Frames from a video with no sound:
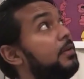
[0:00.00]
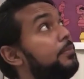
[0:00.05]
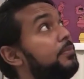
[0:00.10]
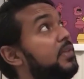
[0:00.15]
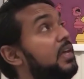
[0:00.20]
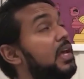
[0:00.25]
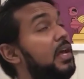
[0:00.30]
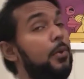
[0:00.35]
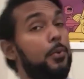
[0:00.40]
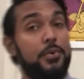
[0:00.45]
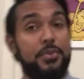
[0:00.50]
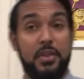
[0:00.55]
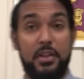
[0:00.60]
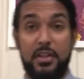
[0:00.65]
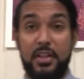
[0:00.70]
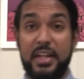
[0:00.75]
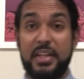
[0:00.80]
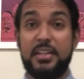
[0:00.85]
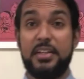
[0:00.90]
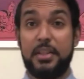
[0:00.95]
up there with a
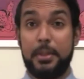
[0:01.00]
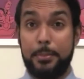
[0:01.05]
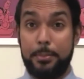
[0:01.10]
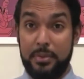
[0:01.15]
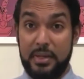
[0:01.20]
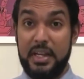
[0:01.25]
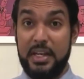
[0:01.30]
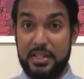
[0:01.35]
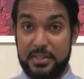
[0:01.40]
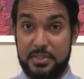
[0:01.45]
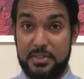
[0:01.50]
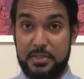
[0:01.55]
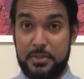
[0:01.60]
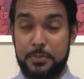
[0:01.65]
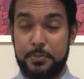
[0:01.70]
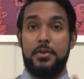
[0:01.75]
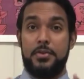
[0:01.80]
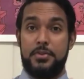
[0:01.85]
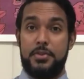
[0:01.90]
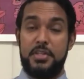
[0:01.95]
link to the playlist.
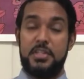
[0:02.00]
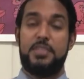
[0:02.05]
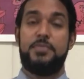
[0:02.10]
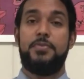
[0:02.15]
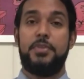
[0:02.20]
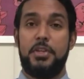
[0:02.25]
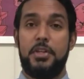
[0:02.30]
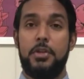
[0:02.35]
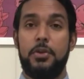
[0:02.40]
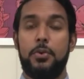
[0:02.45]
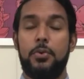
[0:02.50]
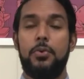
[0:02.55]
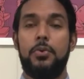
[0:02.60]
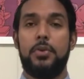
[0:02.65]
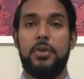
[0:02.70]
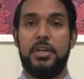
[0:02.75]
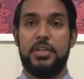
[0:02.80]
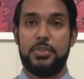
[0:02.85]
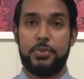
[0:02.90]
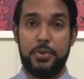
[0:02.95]
This
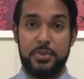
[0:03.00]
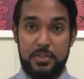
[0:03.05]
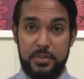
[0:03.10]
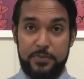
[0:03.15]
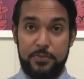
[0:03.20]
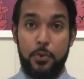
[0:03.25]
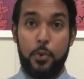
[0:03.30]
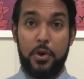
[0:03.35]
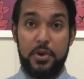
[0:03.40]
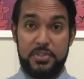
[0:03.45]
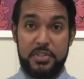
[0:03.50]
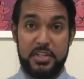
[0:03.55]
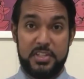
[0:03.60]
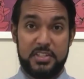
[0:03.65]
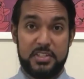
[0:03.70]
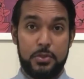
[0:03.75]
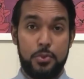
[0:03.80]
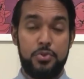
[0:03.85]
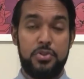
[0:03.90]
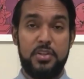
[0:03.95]
video is going to focus
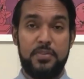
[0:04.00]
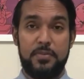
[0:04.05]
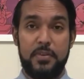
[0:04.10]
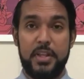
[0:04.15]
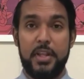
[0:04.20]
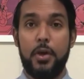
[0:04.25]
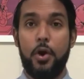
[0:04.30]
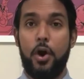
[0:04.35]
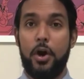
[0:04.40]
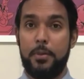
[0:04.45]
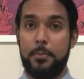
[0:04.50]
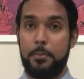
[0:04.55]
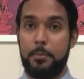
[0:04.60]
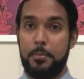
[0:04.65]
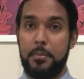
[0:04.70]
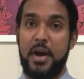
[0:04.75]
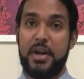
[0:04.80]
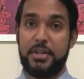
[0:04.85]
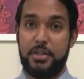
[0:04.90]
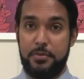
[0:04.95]
exclusively on
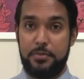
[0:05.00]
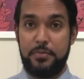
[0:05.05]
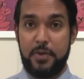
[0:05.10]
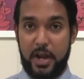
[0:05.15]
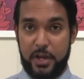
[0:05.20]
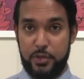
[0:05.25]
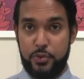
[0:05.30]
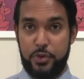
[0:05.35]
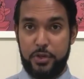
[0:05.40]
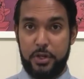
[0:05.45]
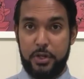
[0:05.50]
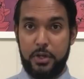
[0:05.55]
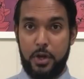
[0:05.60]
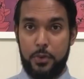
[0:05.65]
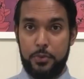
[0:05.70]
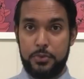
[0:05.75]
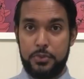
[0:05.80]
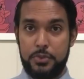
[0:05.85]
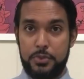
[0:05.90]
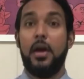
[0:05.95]
manufacturing
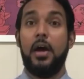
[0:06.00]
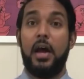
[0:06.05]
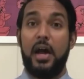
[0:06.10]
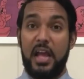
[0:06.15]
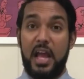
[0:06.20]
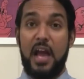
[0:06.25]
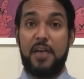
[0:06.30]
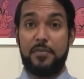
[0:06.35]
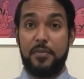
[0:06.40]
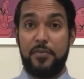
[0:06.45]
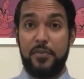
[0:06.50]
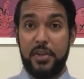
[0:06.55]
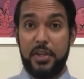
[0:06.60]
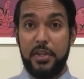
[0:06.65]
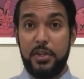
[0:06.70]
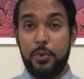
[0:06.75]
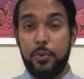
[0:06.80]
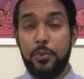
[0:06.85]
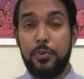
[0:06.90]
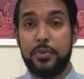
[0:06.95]
accounts. I have a
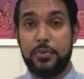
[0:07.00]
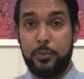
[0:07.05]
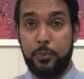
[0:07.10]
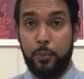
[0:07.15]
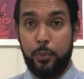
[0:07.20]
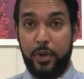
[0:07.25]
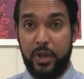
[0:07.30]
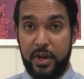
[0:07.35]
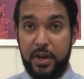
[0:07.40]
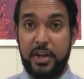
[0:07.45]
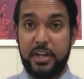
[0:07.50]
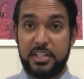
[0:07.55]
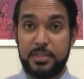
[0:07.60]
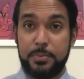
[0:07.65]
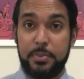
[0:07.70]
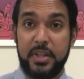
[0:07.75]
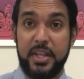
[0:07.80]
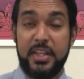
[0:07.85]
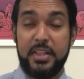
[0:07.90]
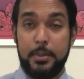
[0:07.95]
video where I
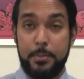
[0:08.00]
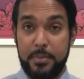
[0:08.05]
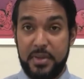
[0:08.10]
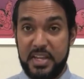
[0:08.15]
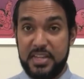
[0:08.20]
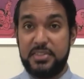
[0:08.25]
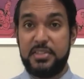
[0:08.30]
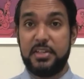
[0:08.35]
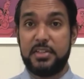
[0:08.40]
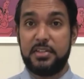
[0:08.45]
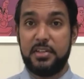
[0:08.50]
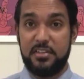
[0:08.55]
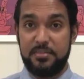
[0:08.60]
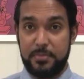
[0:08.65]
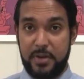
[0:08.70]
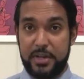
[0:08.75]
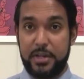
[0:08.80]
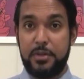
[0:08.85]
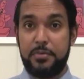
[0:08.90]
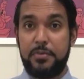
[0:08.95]
explain the basics of
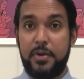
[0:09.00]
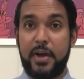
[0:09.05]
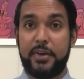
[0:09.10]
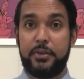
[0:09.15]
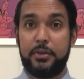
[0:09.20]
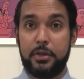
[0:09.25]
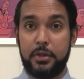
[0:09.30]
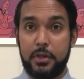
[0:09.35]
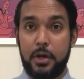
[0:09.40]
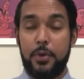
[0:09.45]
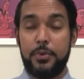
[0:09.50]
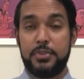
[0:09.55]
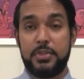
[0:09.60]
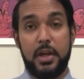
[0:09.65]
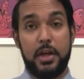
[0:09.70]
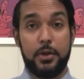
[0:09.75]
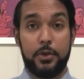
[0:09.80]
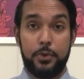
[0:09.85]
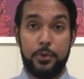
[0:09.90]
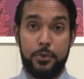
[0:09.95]
manufacturing
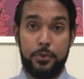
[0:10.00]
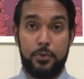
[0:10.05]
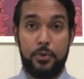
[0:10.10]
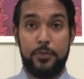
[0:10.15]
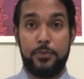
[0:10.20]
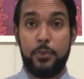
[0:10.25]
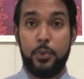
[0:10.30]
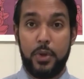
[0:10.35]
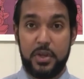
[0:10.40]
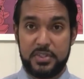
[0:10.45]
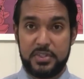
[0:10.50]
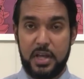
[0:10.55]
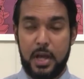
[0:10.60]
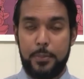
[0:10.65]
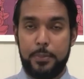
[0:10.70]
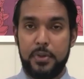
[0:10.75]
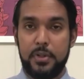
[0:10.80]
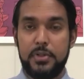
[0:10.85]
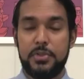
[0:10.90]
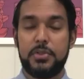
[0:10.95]
accounts and go through a few
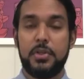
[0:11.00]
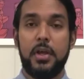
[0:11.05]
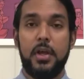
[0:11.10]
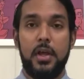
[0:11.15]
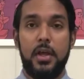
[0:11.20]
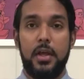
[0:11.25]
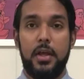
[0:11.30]
examples.